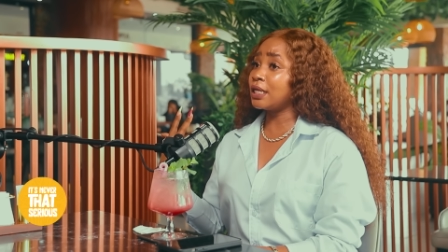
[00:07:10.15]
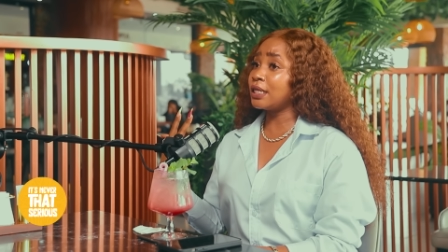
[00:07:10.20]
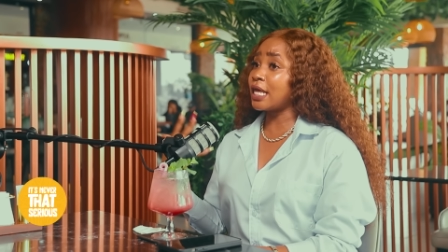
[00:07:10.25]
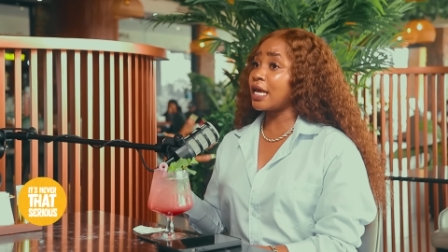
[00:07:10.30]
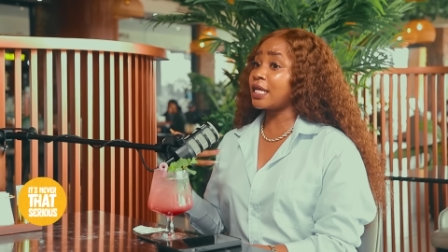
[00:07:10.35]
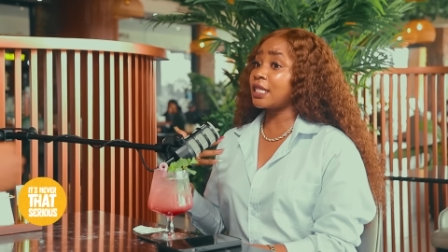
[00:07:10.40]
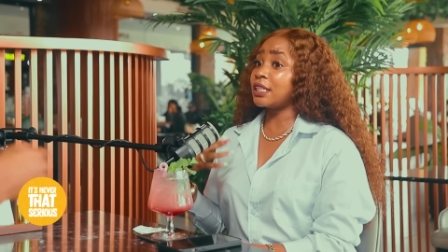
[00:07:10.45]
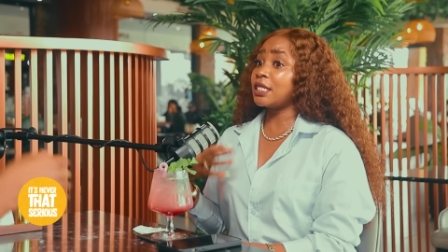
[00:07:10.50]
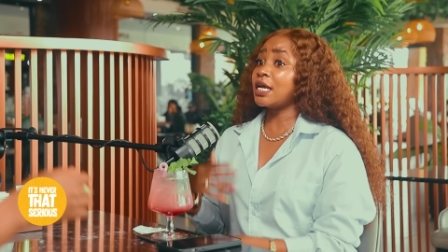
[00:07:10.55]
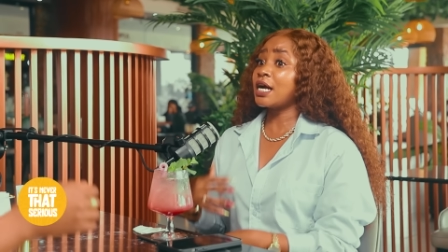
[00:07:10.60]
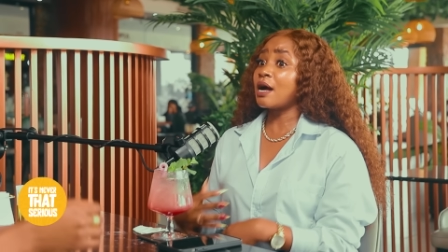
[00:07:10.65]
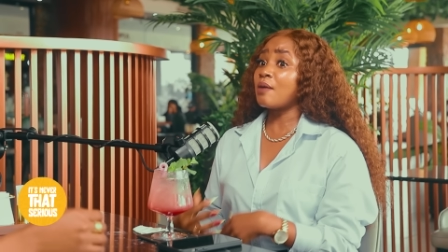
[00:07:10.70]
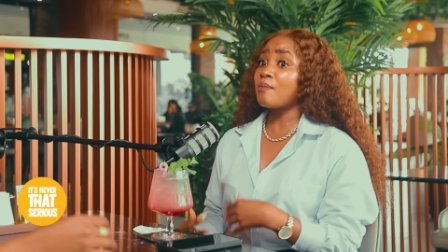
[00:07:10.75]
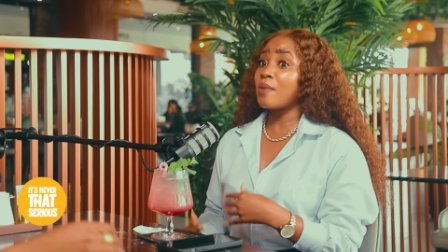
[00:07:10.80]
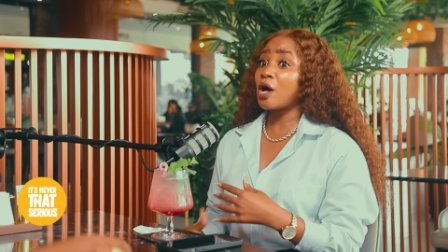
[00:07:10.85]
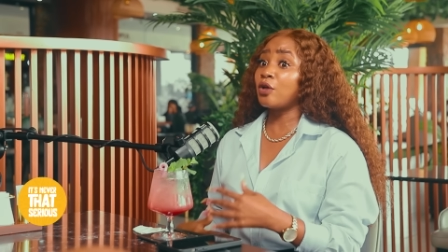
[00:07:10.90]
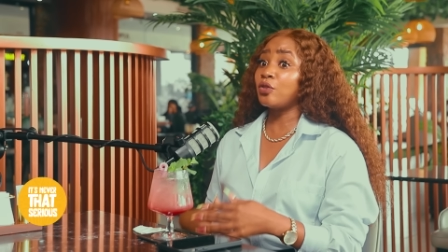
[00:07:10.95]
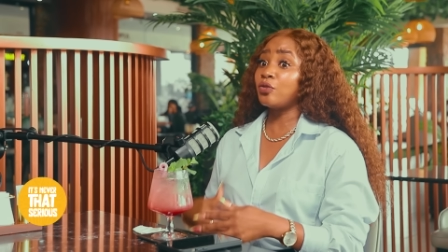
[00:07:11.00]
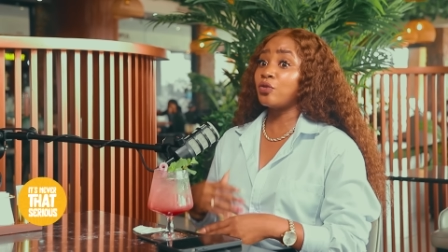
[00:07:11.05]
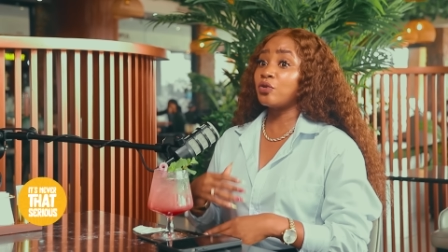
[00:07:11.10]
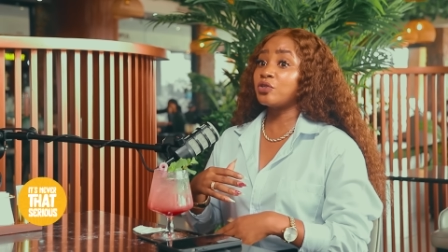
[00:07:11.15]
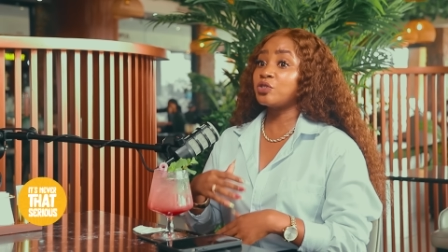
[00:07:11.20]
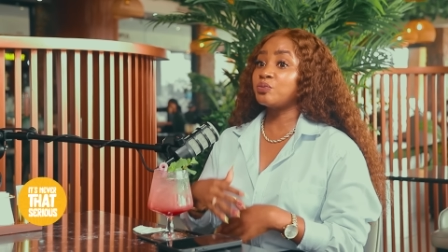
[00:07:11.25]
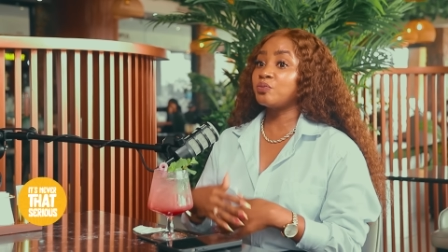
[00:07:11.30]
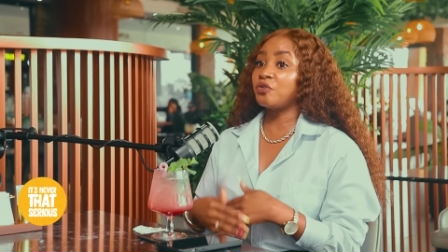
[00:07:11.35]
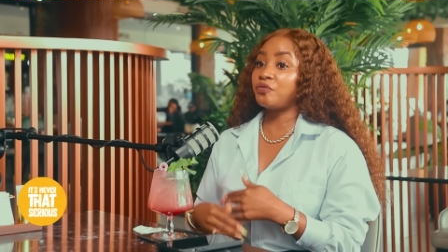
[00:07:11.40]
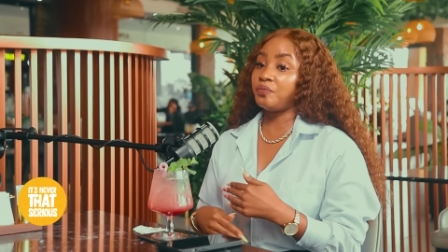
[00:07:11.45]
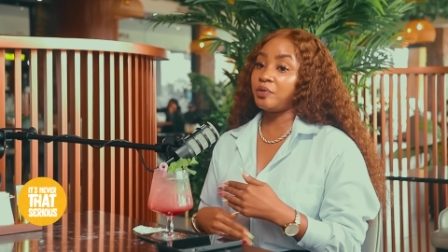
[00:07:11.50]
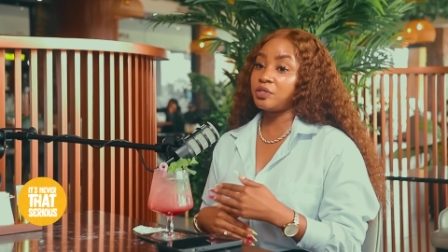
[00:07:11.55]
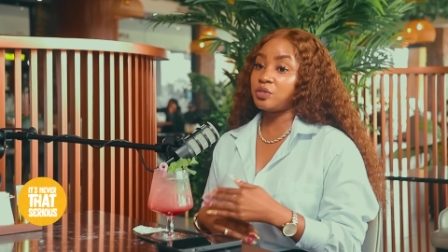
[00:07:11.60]
like think about those
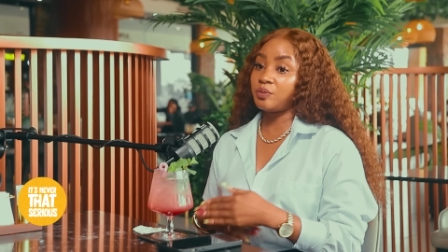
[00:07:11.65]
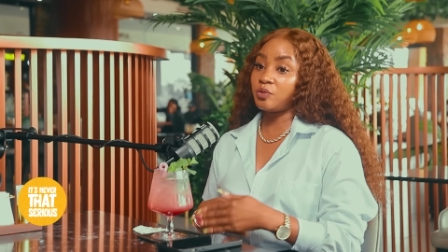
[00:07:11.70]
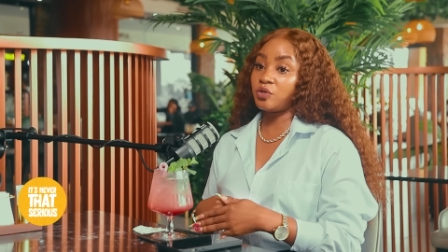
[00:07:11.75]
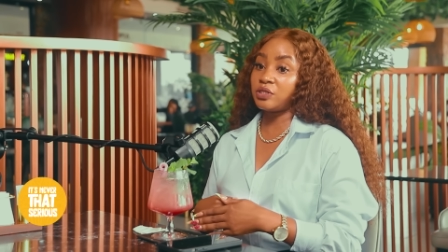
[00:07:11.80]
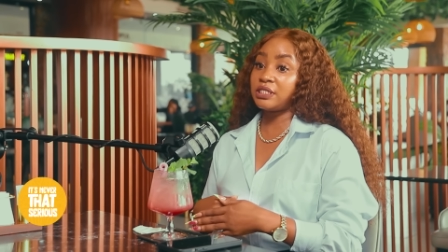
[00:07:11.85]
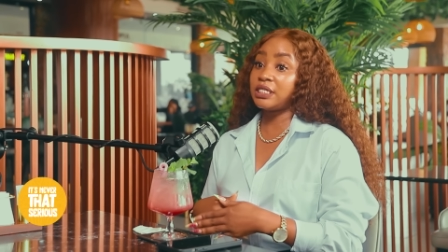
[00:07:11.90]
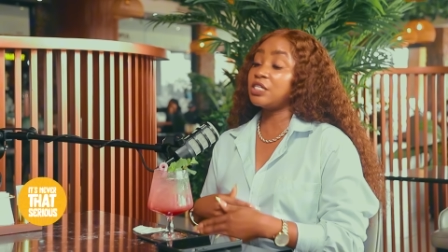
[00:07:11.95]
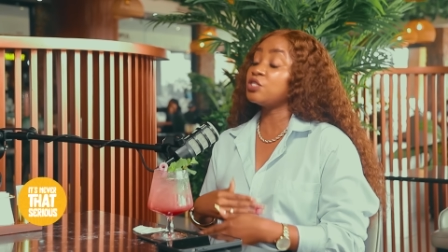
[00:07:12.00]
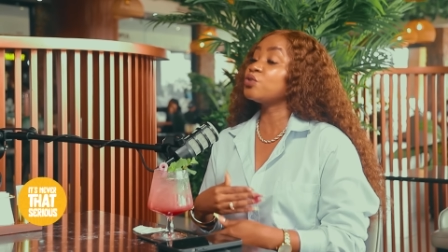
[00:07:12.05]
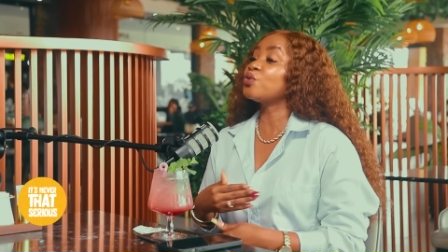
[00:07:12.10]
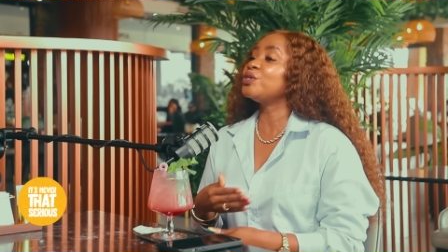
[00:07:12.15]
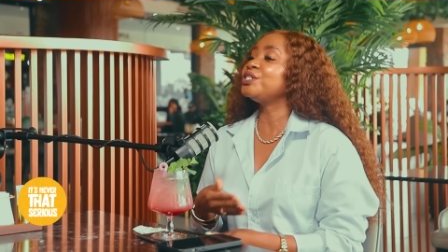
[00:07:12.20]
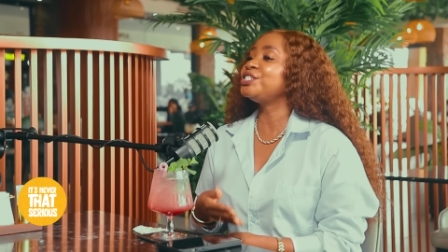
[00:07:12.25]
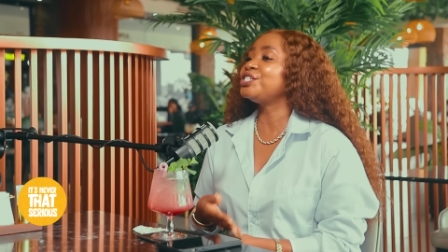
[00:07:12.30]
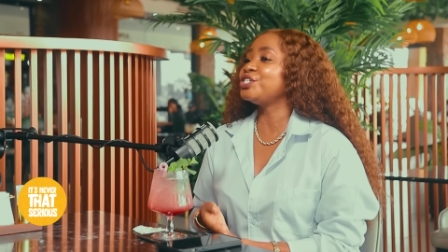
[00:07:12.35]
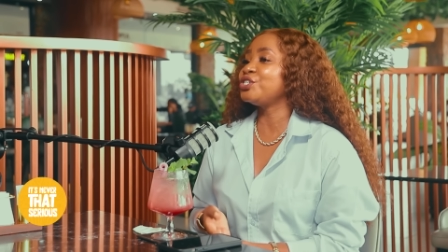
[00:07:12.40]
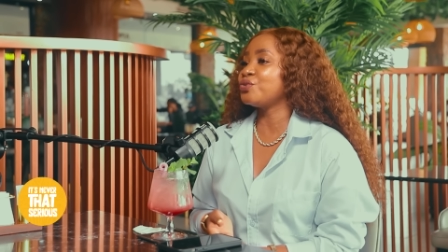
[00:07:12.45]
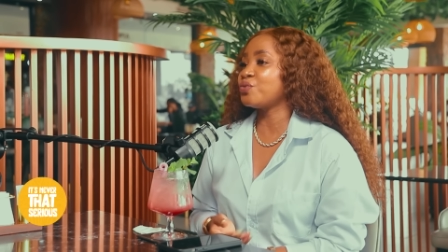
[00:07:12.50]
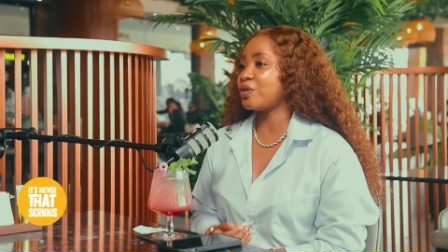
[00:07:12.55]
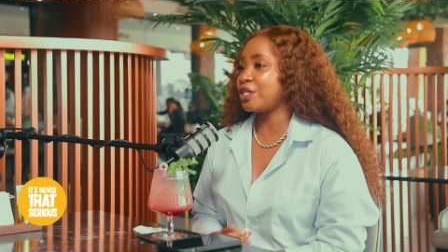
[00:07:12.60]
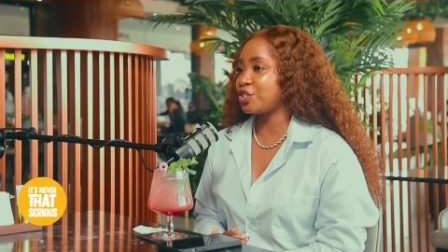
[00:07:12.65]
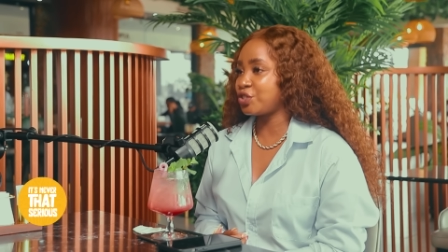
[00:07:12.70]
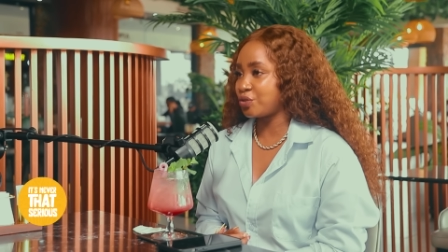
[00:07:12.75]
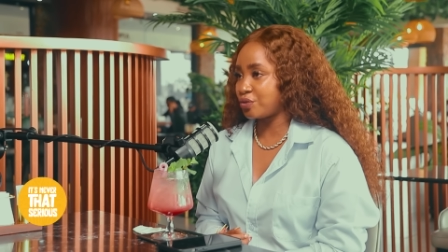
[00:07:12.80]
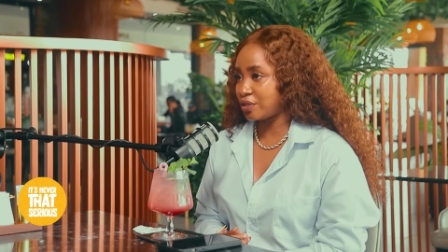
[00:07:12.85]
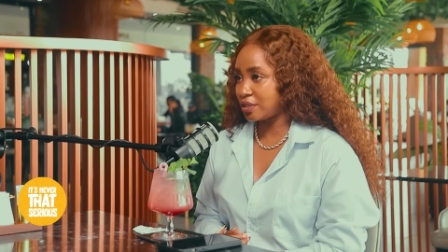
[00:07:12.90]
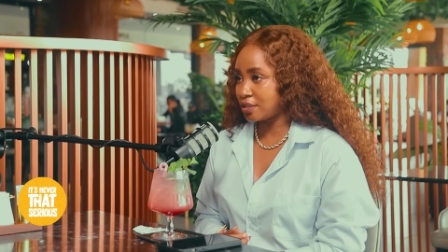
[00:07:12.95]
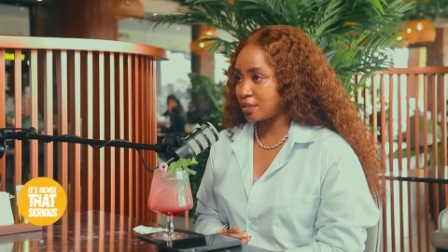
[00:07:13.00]
movements because there's continuation.